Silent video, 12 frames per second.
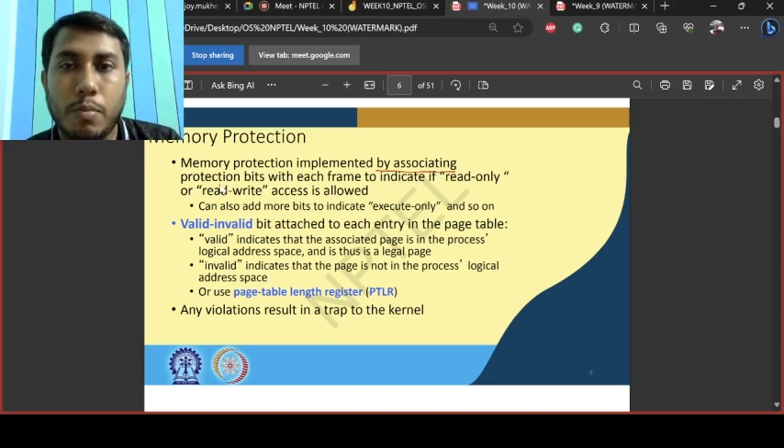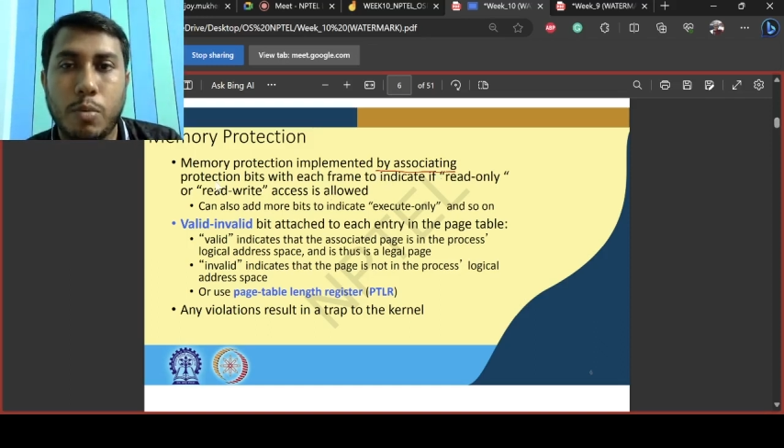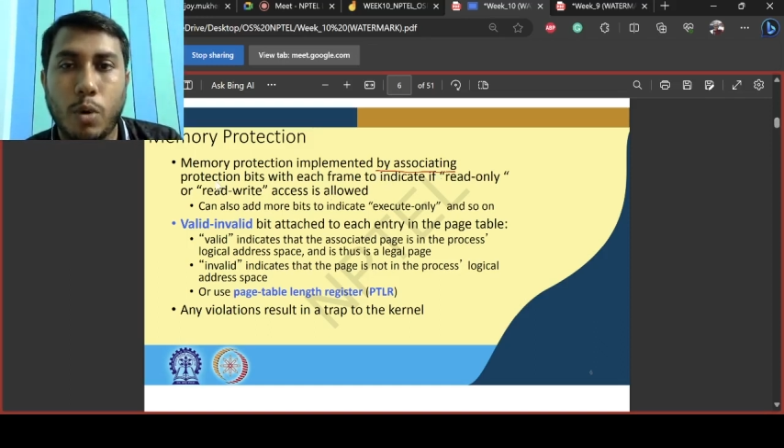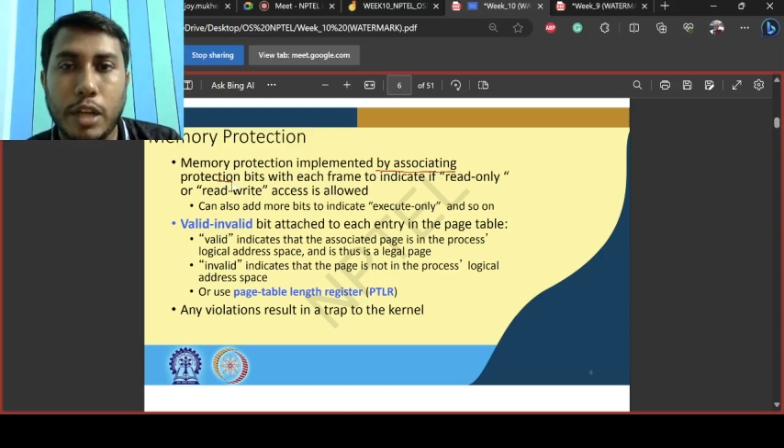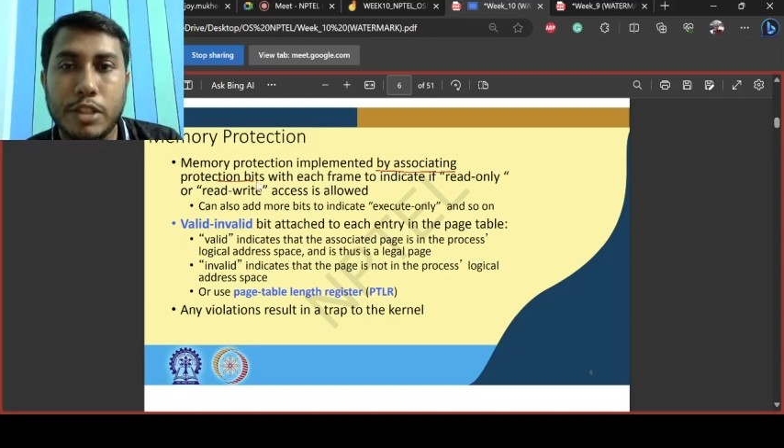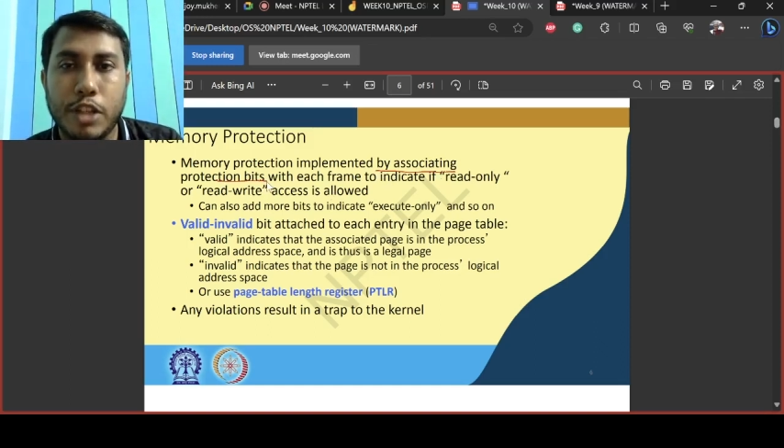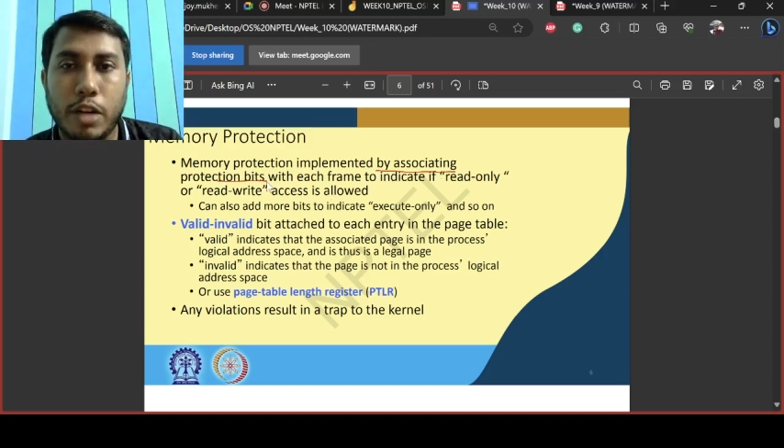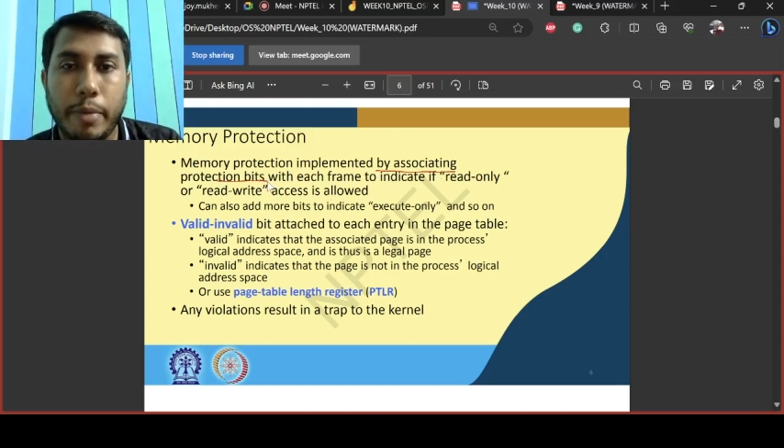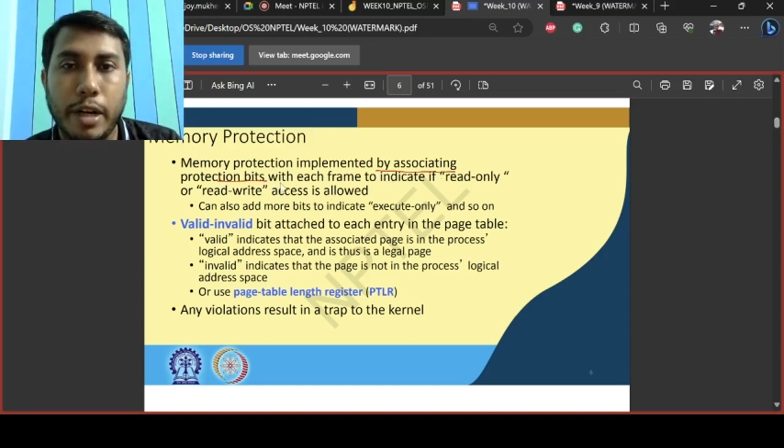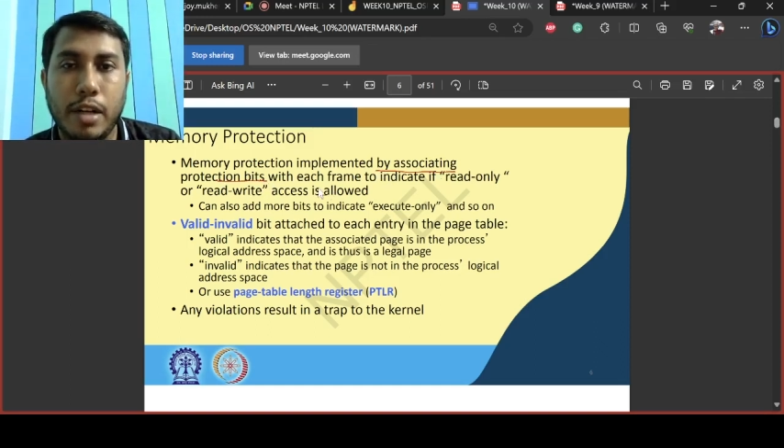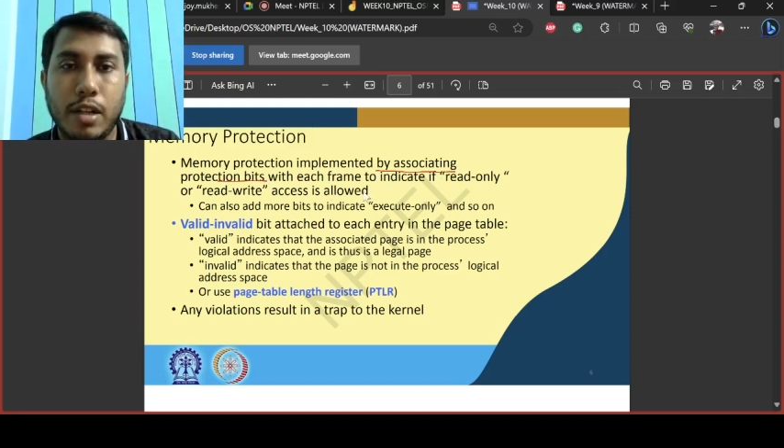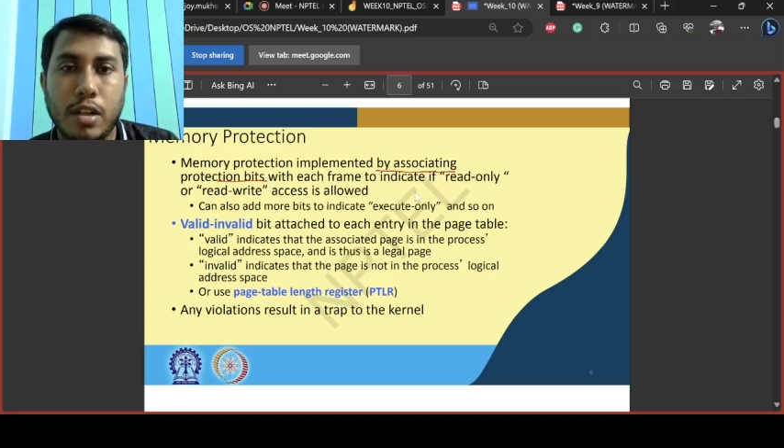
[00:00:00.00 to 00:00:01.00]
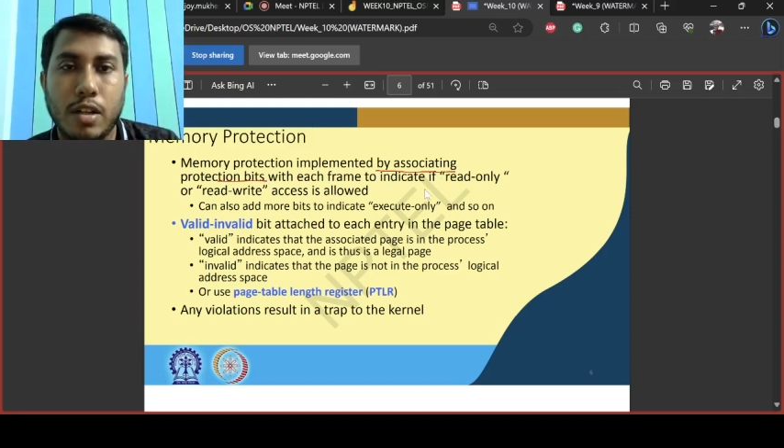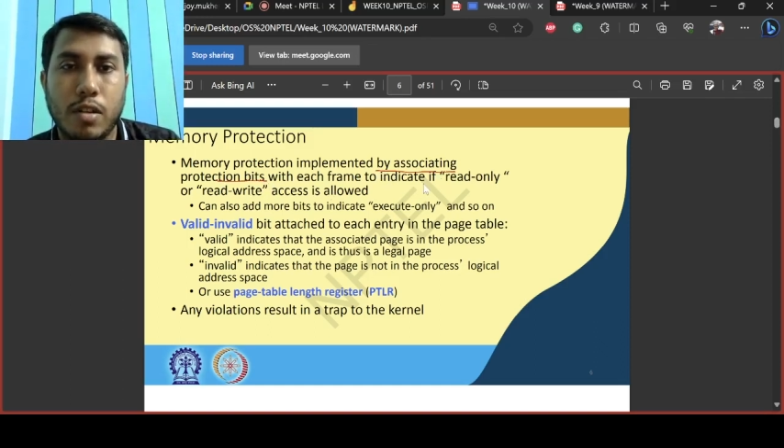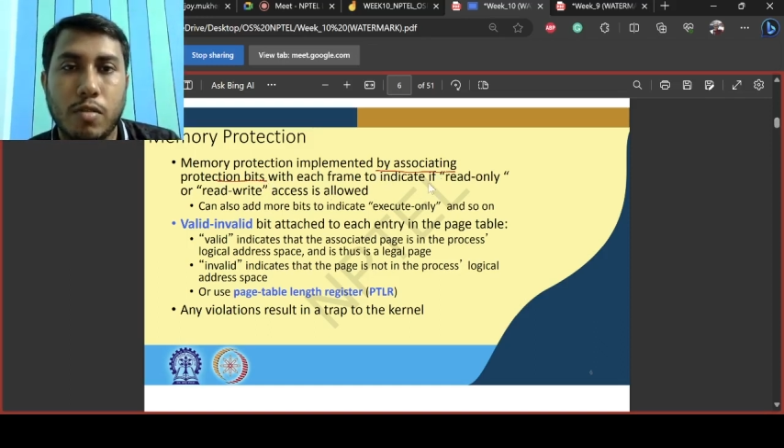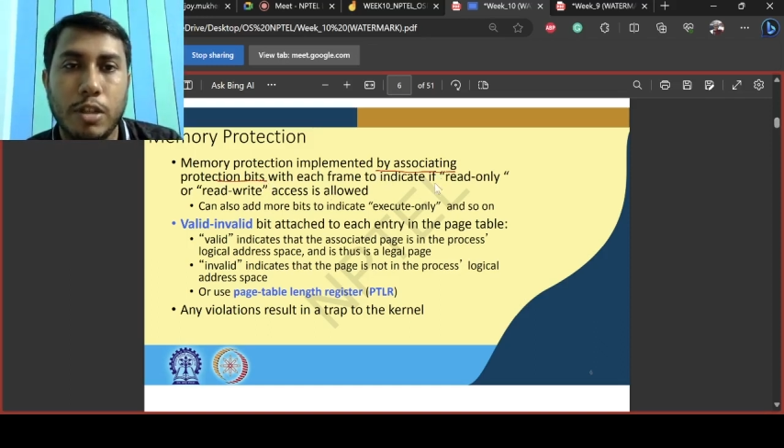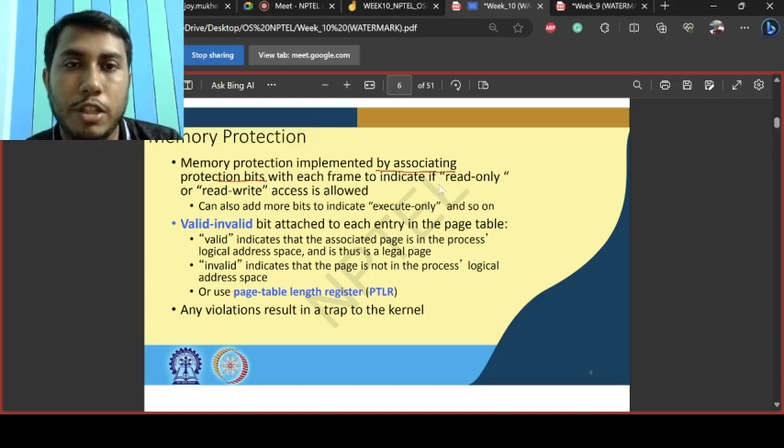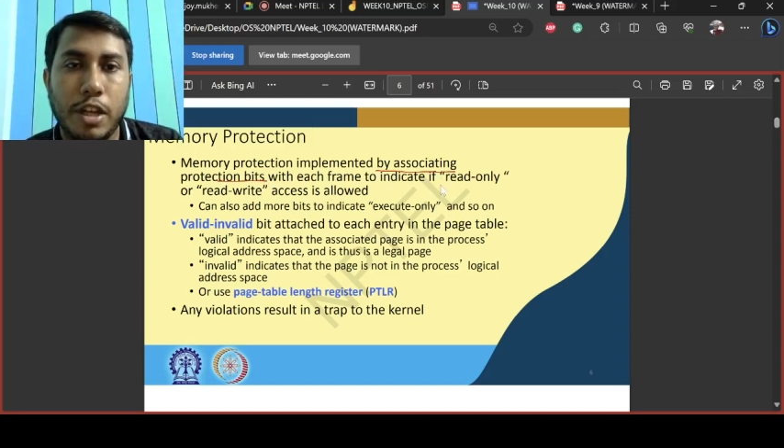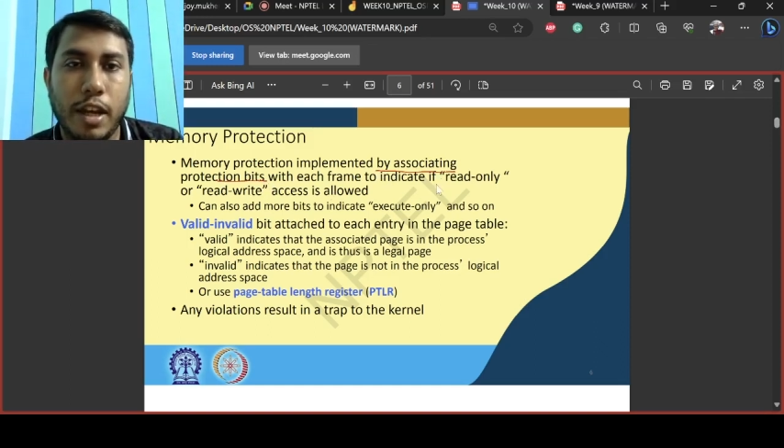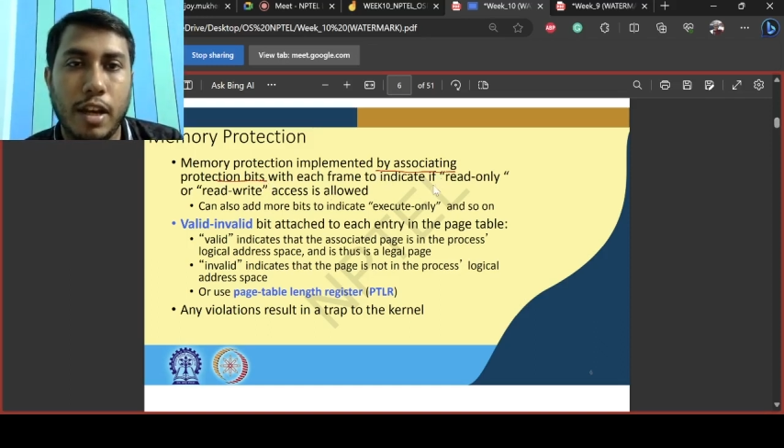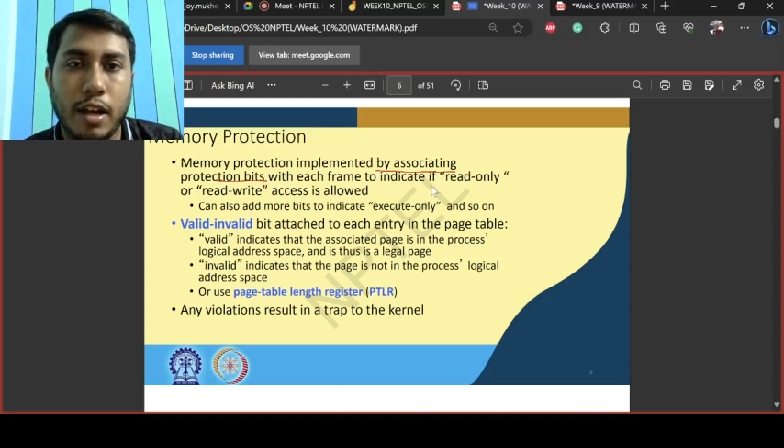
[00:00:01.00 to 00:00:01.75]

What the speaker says: protection bit, which